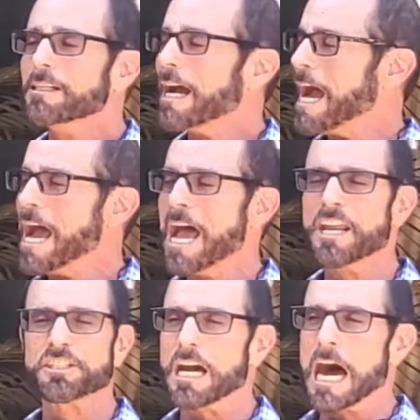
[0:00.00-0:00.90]

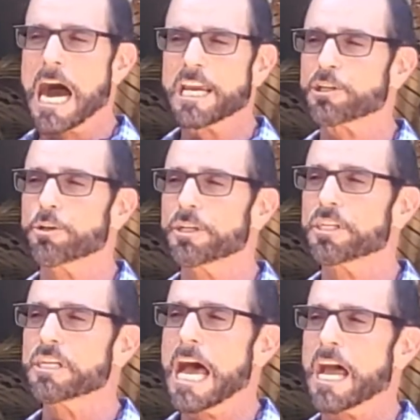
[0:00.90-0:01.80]
And I could
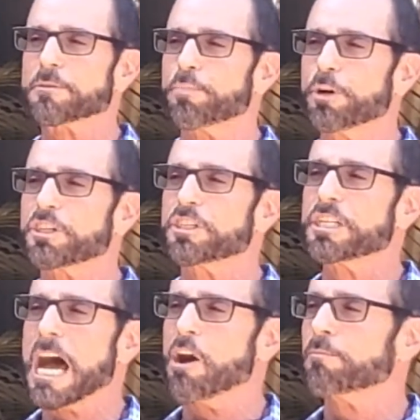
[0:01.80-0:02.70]
not put
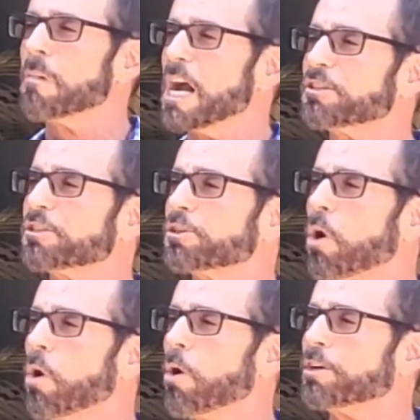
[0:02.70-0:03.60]
down my
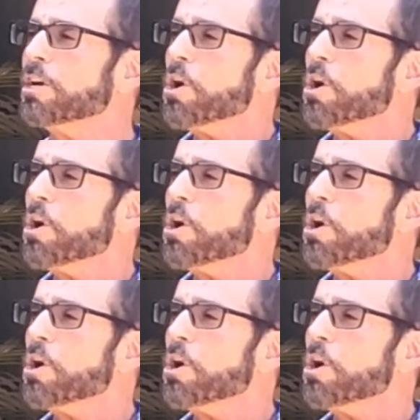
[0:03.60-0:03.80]
sword